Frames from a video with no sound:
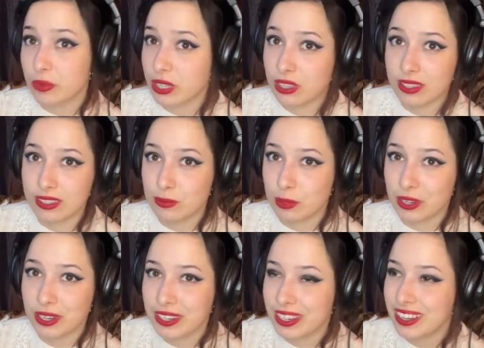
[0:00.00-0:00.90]
read this
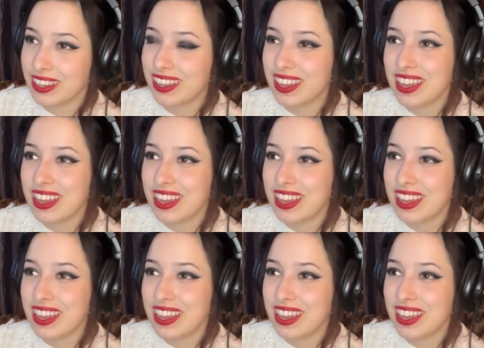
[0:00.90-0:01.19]
book.